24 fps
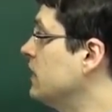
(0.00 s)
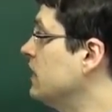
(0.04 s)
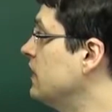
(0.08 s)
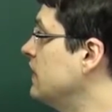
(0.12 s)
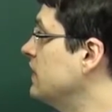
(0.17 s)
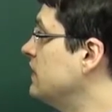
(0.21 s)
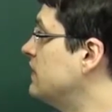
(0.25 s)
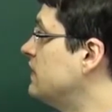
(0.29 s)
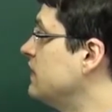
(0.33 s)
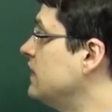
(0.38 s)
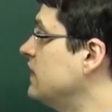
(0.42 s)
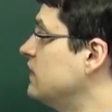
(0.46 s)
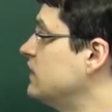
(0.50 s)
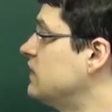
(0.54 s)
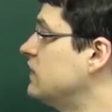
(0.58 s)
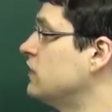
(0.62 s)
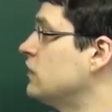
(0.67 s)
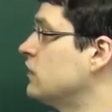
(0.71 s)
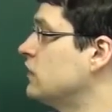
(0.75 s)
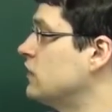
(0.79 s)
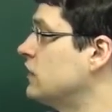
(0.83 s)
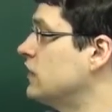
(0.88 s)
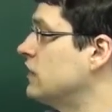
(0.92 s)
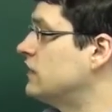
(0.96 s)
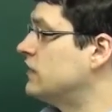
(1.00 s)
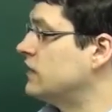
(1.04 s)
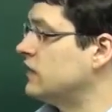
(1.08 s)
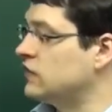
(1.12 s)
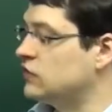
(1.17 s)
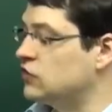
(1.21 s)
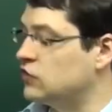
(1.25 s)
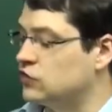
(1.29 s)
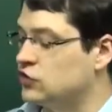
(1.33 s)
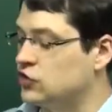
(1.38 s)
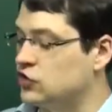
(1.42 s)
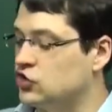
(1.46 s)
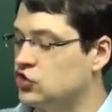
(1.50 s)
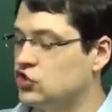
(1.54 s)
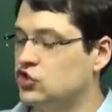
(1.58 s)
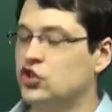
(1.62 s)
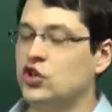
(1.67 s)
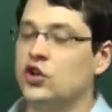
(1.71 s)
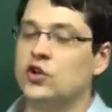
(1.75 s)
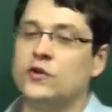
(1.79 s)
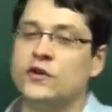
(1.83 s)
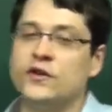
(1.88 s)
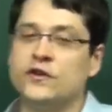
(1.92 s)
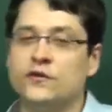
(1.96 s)
It's easier to
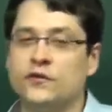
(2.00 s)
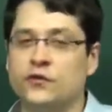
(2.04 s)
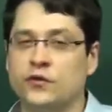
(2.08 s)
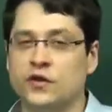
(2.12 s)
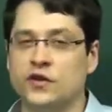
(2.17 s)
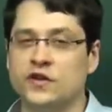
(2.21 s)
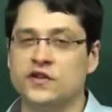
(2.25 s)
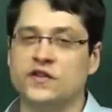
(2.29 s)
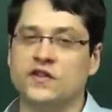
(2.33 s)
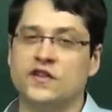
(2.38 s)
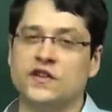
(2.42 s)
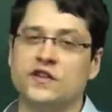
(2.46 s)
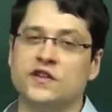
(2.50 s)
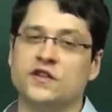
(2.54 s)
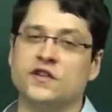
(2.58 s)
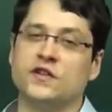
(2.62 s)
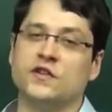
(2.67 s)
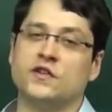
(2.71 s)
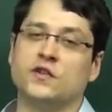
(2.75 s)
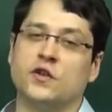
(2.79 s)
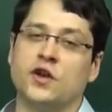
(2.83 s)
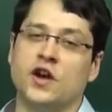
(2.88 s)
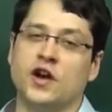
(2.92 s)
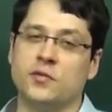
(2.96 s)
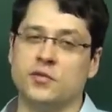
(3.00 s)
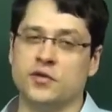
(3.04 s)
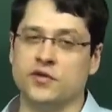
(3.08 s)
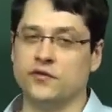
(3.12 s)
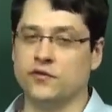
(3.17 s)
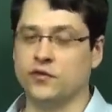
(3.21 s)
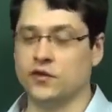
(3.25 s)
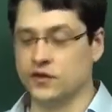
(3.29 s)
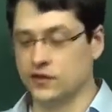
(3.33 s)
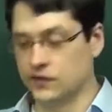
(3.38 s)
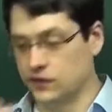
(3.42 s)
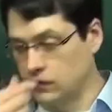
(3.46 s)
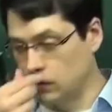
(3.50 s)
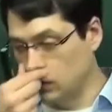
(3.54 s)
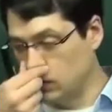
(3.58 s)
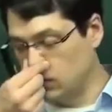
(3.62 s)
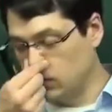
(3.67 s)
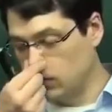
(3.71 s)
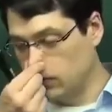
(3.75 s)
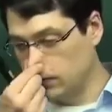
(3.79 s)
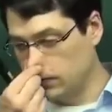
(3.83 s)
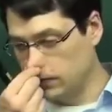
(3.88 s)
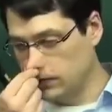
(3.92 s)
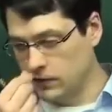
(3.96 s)
show inference than to describe inference.
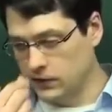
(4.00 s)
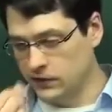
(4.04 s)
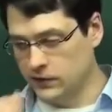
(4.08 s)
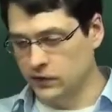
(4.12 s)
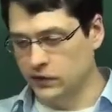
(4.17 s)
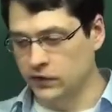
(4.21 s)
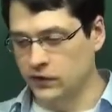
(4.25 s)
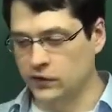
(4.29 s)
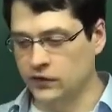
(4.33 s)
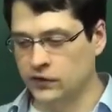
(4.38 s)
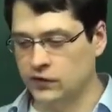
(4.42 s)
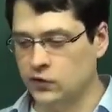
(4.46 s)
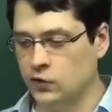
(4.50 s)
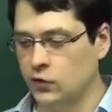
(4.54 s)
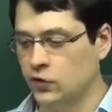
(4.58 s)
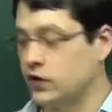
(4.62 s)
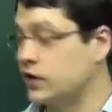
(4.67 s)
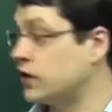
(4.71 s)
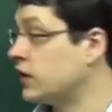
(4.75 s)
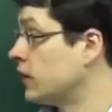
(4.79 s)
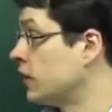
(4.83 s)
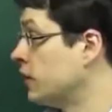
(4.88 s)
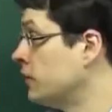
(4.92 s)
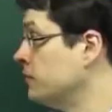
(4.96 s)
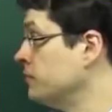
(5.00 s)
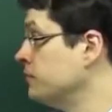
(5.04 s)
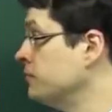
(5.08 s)
So, there's a little story here.